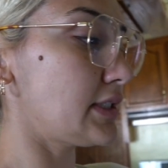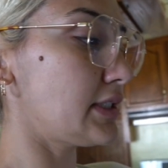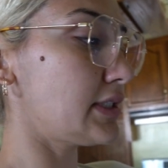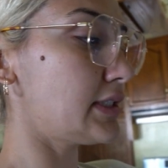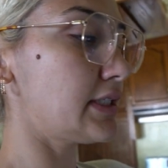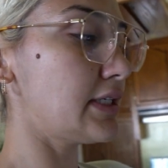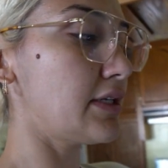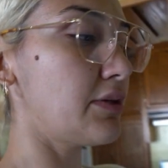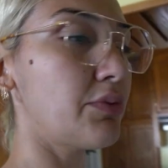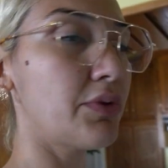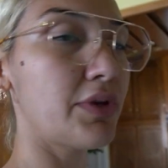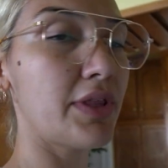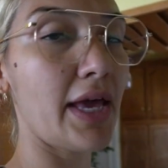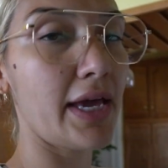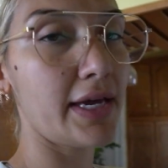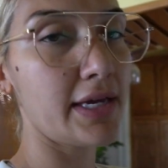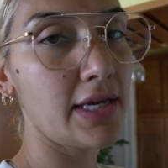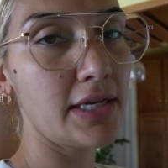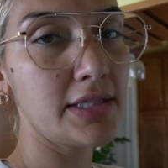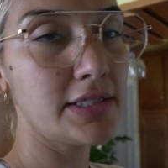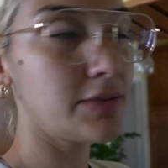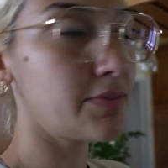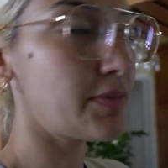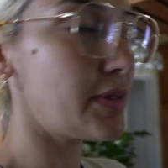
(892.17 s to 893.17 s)
and see where that
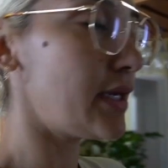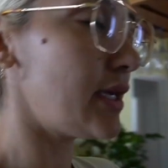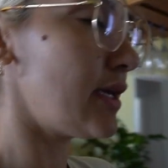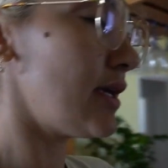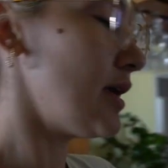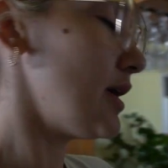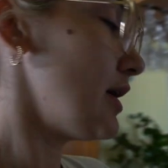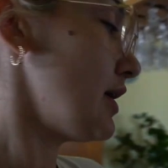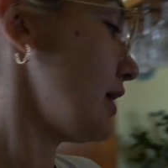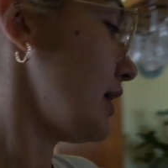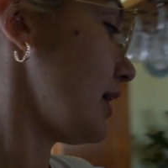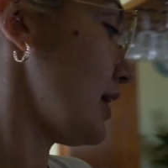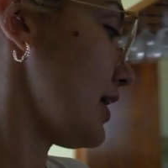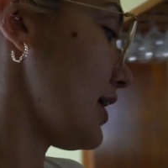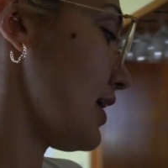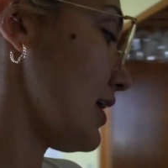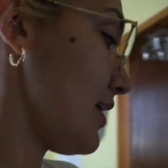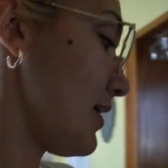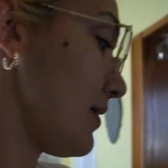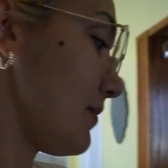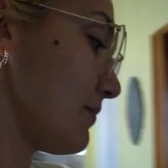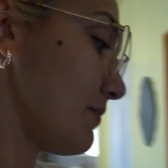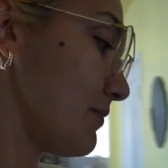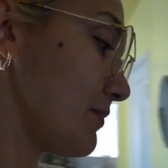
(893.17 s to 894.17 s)
gets me. Um,